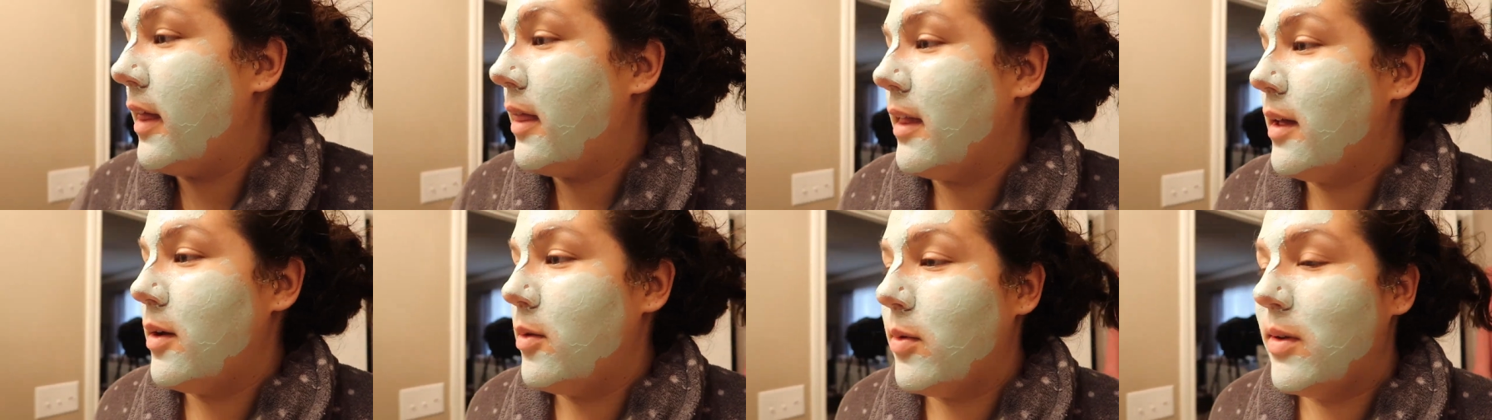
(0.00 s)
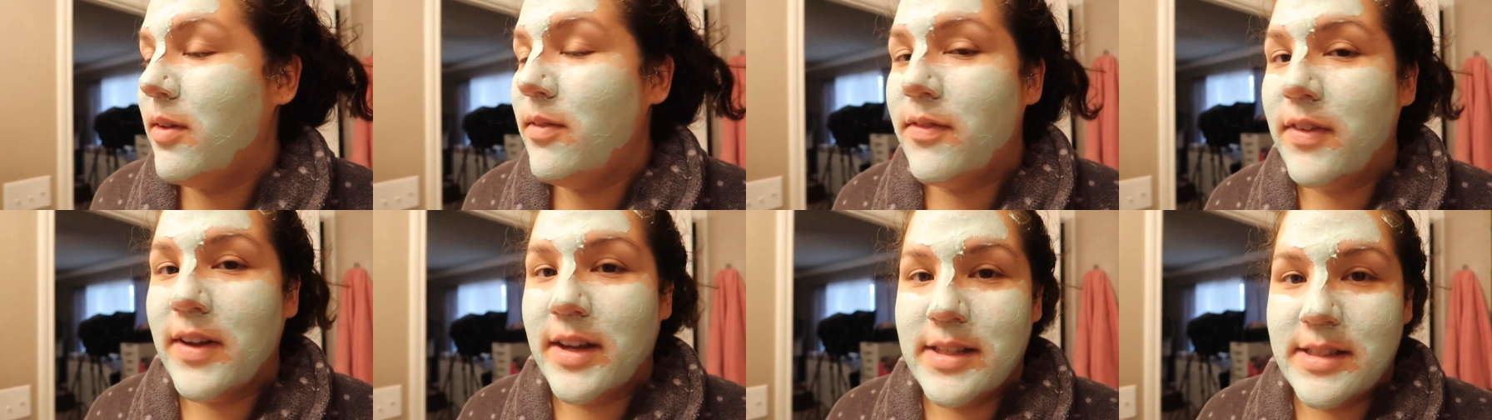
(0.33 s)
I think
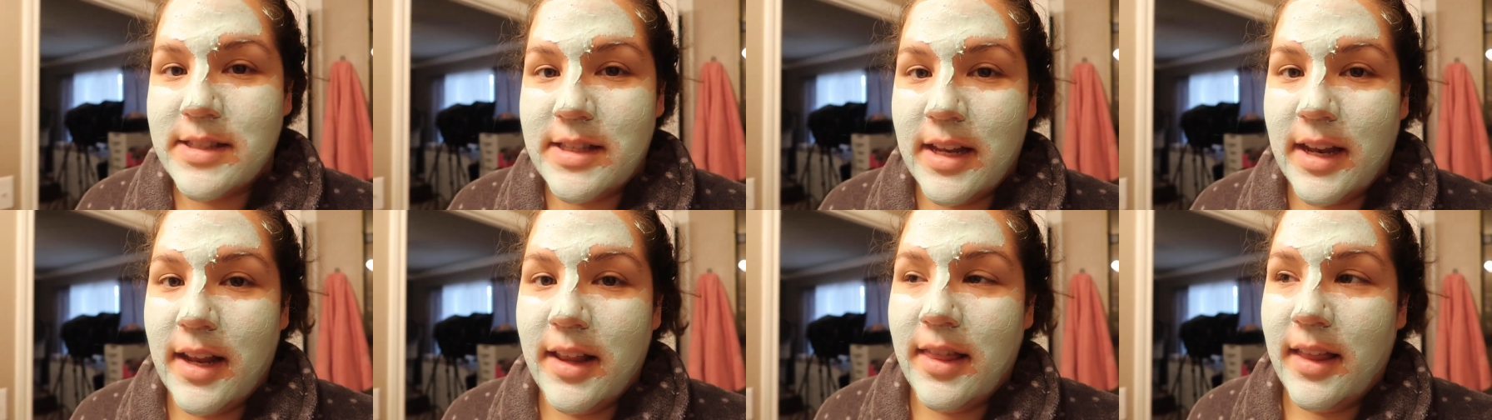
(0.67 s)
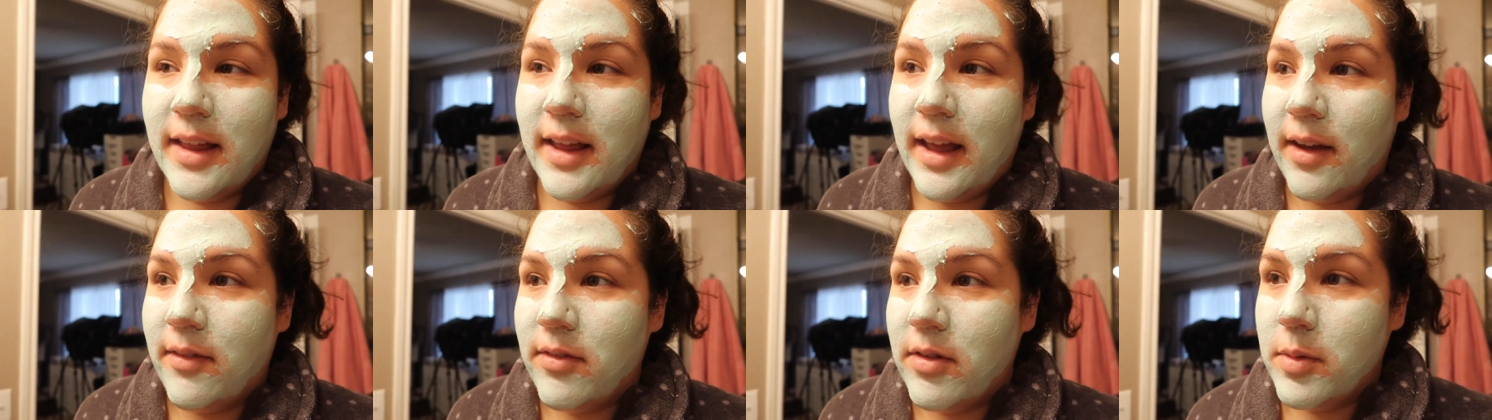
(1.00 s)
we fixed it. I
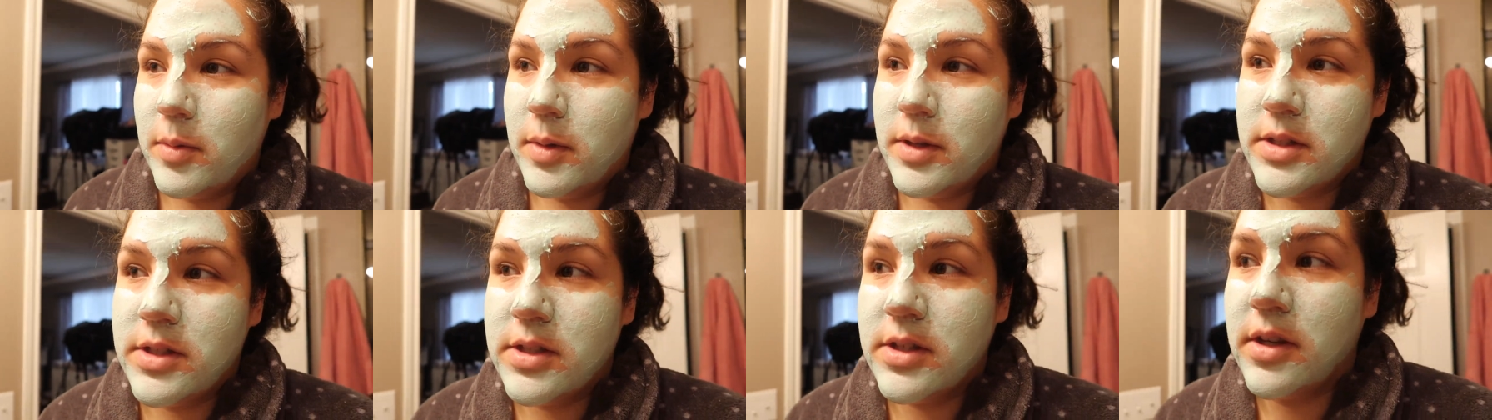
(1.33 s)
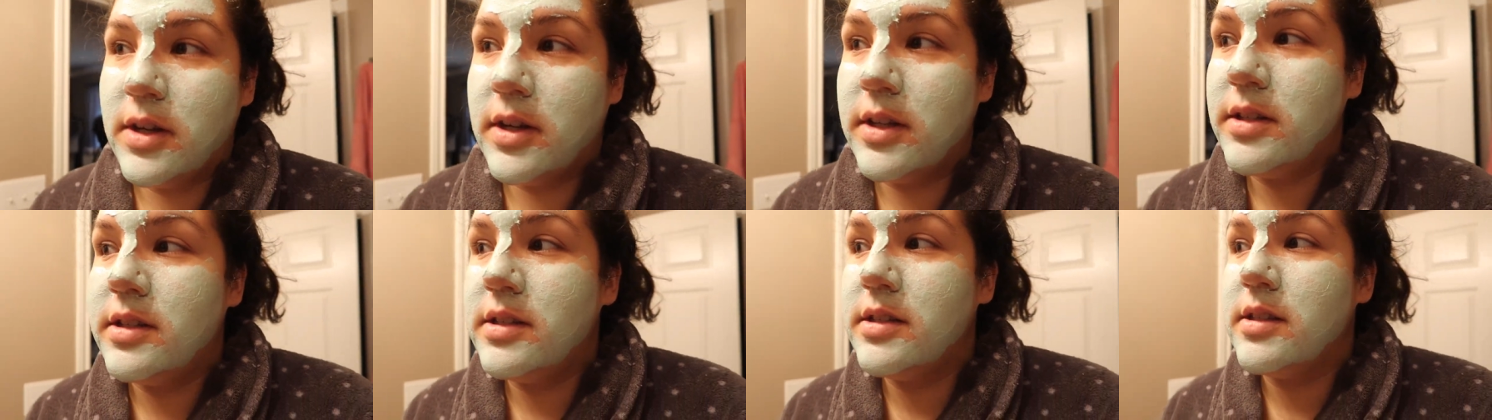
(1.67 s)
think everyone's
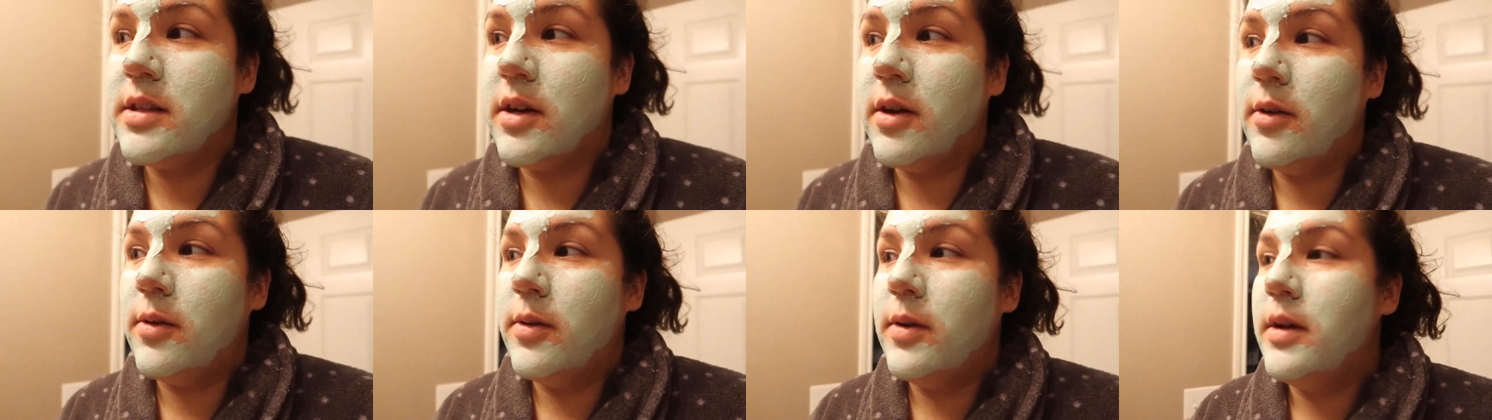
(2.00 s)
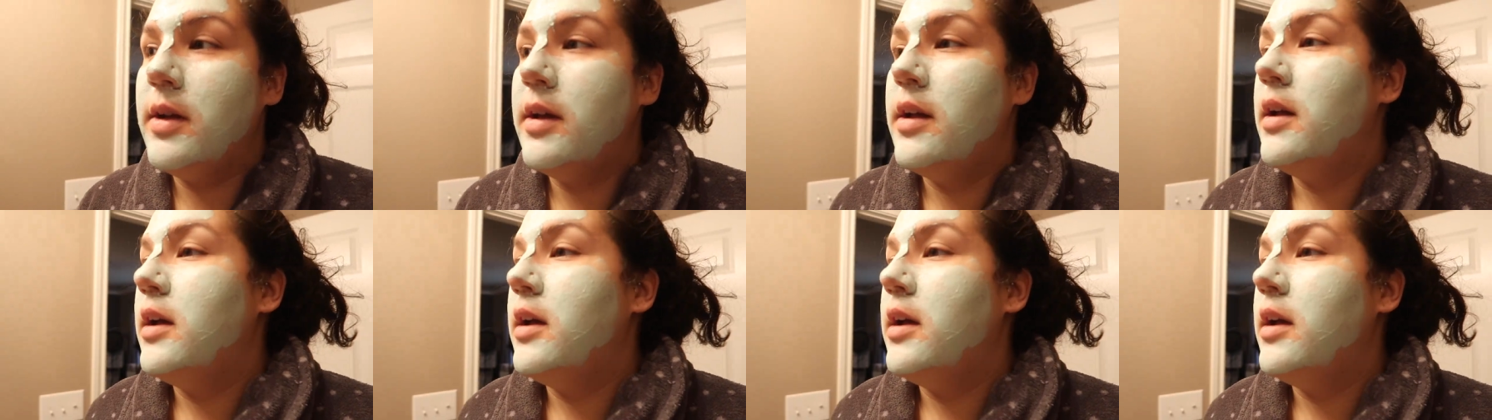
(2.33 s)
good, so